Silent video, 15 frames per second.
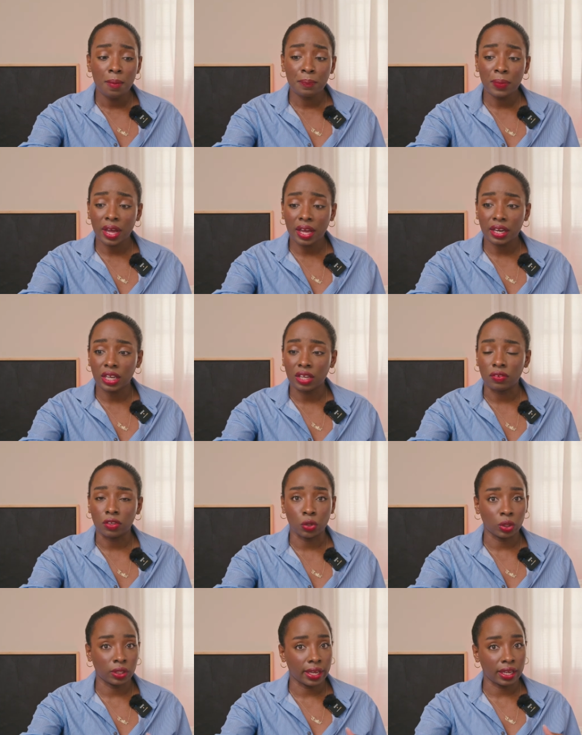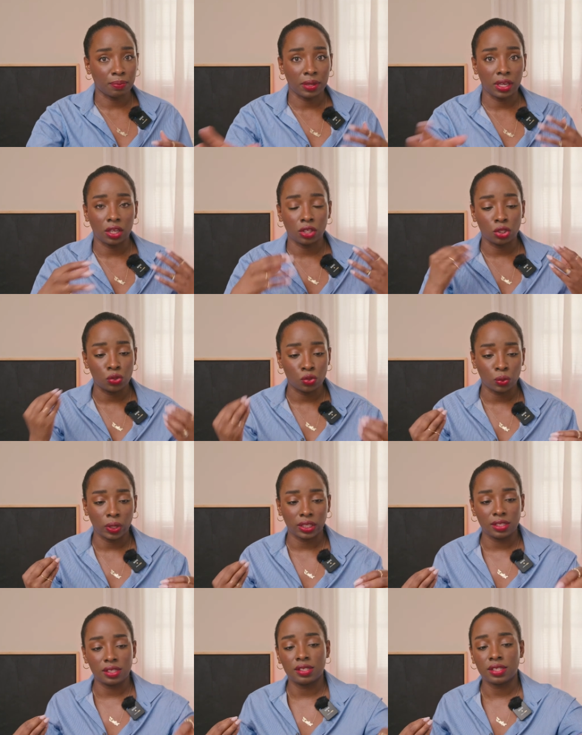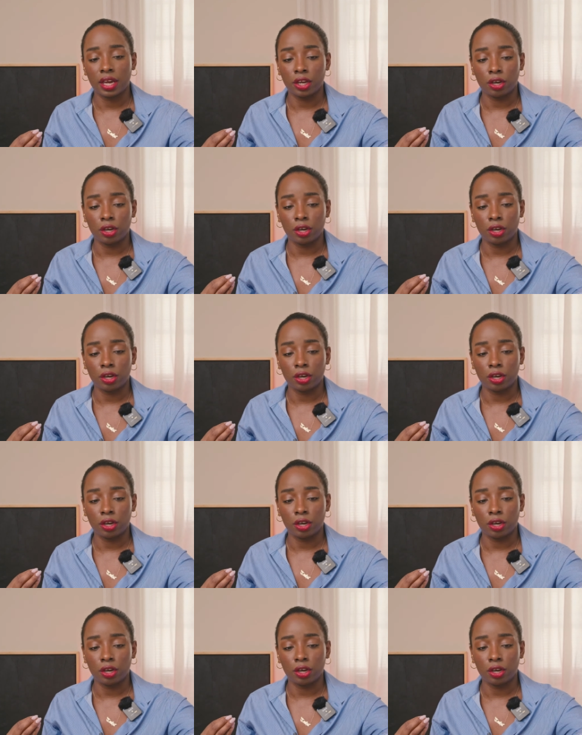but if you're like me and you do like to set